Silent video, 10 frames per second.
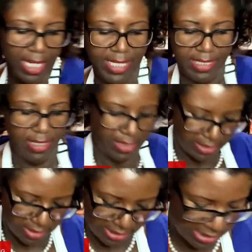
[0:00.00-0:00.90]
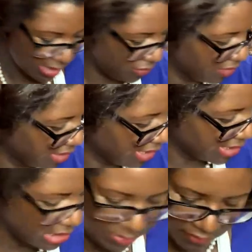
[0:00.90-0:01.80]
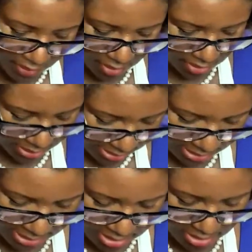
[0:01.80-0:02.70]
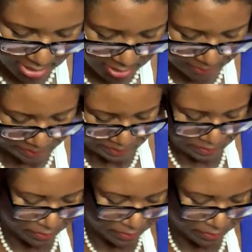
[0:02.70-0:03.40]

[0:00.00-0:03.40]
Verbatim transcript: All right, so let's see if we can get some thicker consistency.